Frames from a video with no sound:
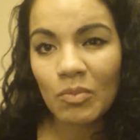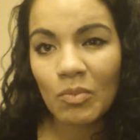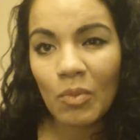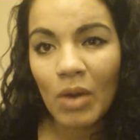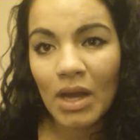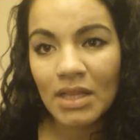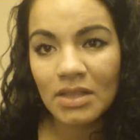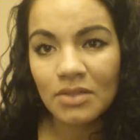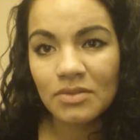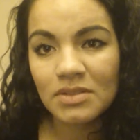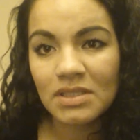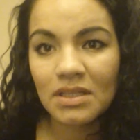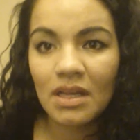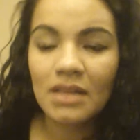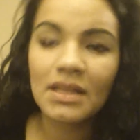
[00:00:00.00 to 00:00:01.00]
want
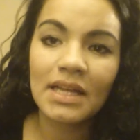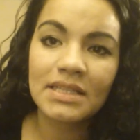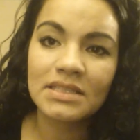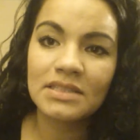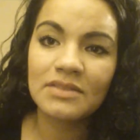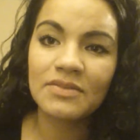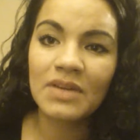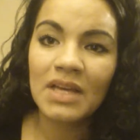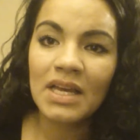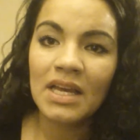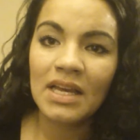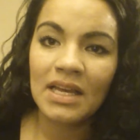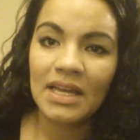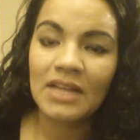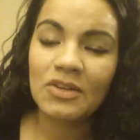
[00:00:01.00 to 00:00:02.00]
those elective
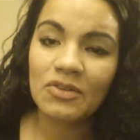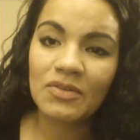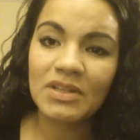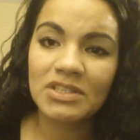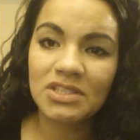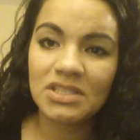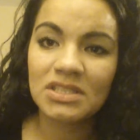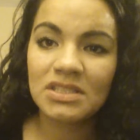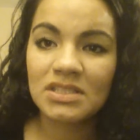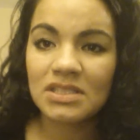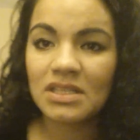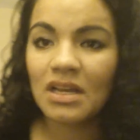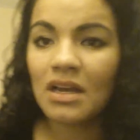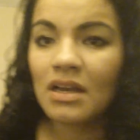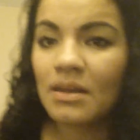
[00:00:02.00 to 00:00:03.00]
interventions.